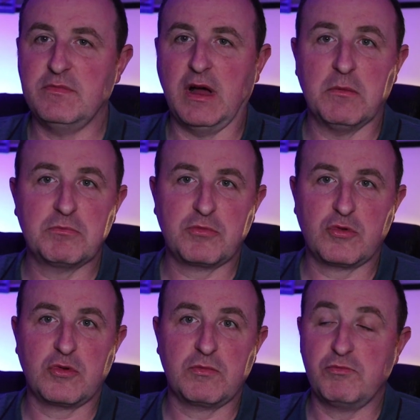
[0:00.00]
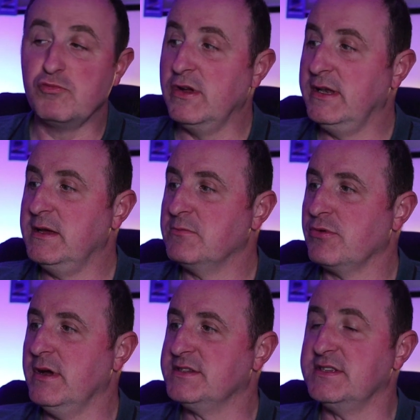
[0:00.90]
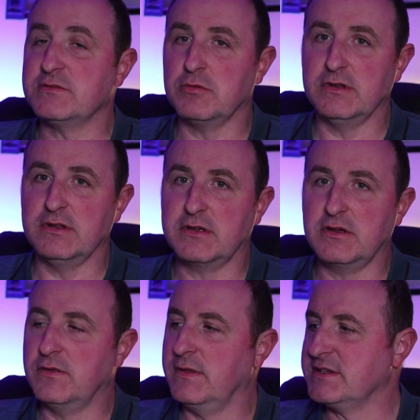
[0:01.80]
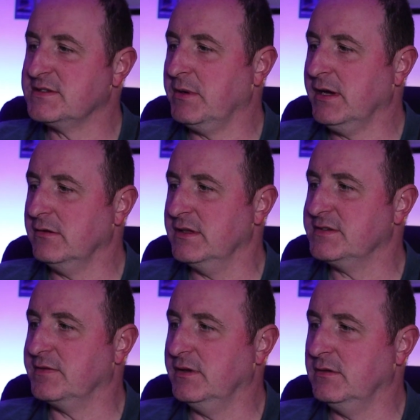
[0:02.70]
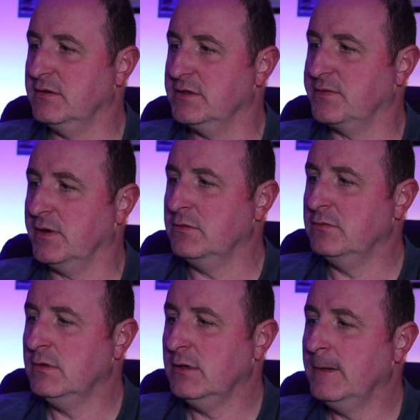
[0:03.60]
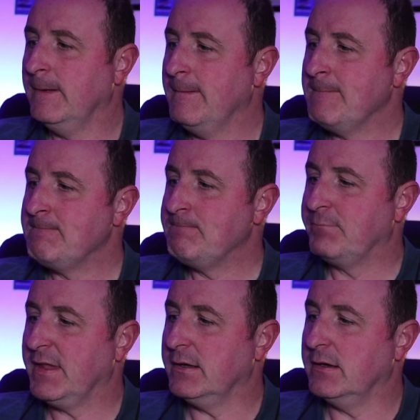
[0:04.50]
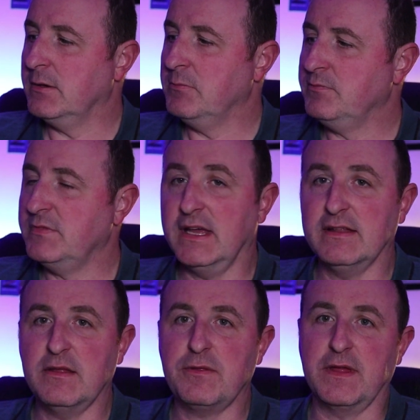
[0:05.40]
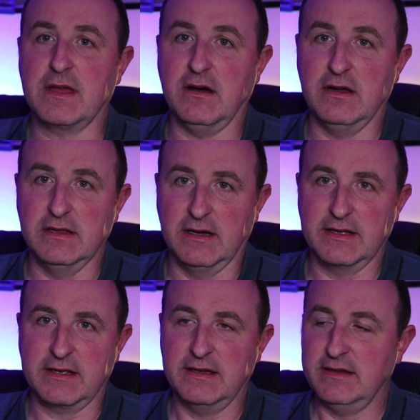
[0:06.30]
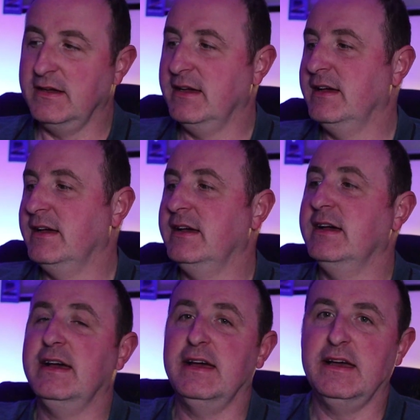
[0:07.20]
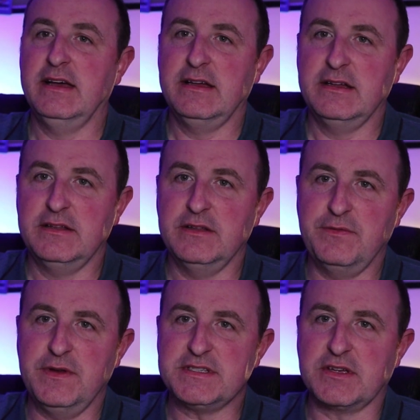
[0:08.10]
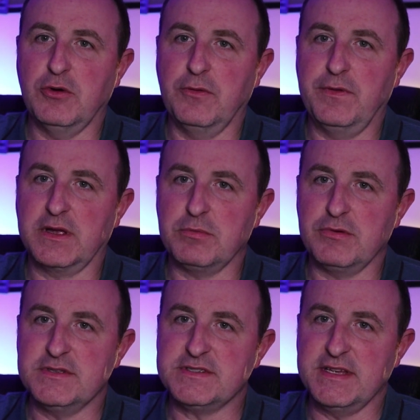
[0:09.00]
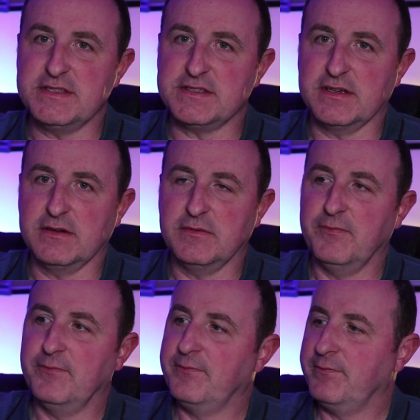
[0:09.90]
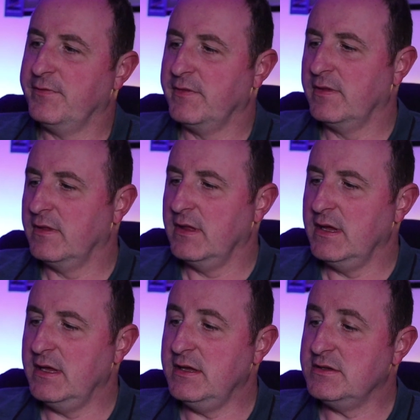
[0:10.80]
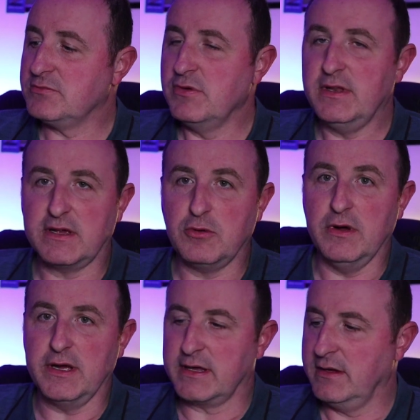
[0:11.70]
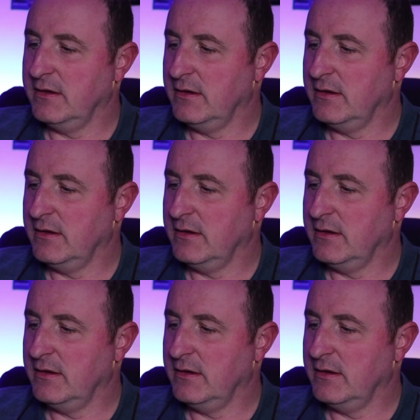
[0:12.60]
I'm really impressed. It's one of the good things about this phone. The other thing I like, the physical fingerprint sensor. It is really quick.